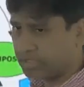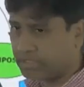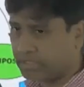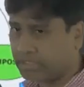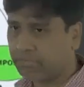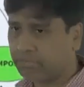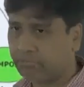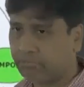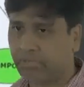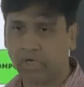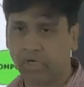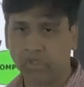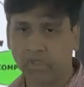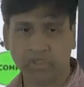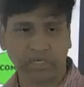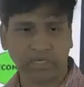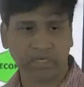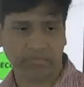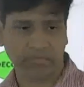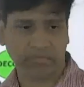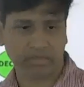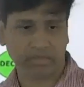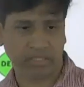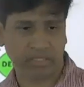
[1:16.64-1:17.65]
It's a biological
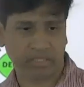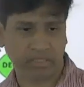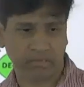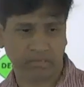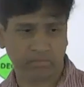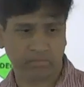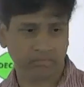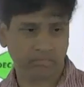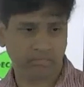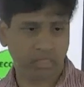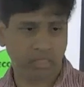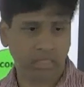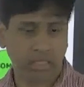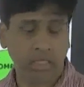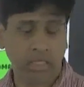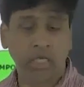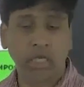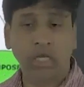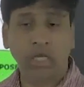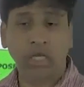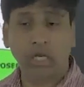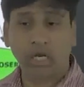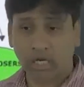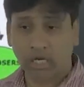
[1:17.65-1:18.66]
diversity.
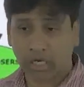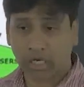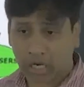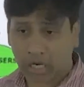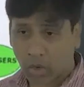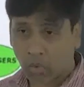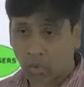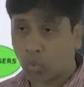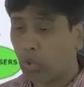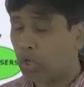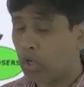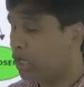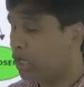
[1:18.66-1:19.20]
Now,